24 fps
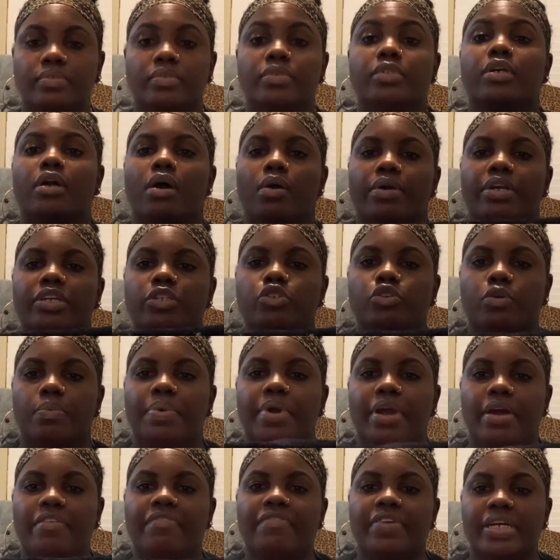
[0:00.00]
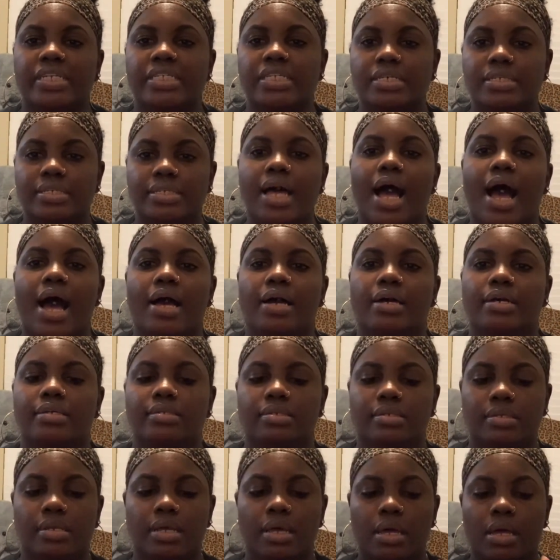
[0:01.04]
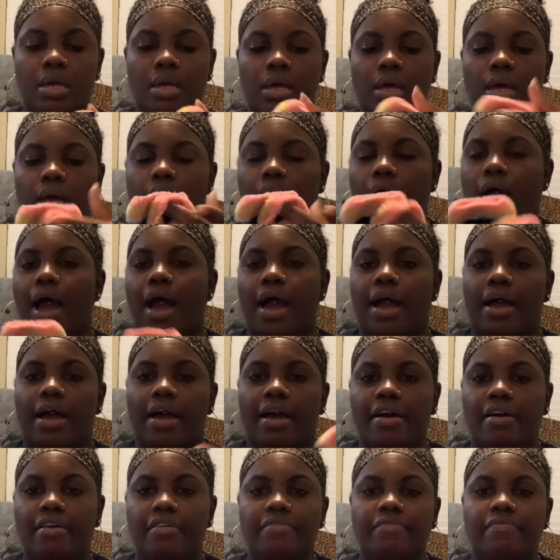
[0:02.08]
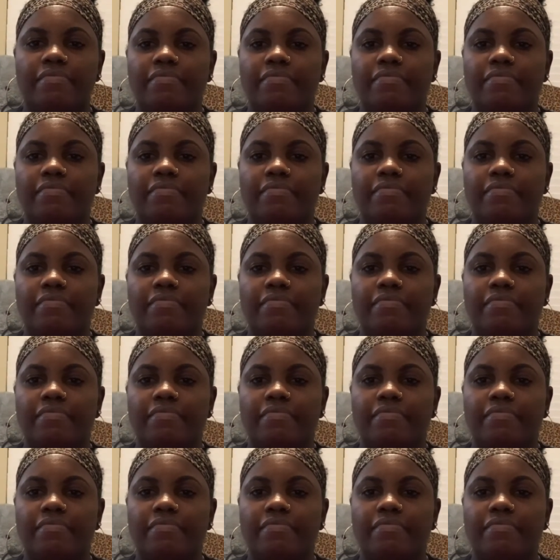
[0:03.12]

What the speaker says: go get you a pair of fuzzy socks. I have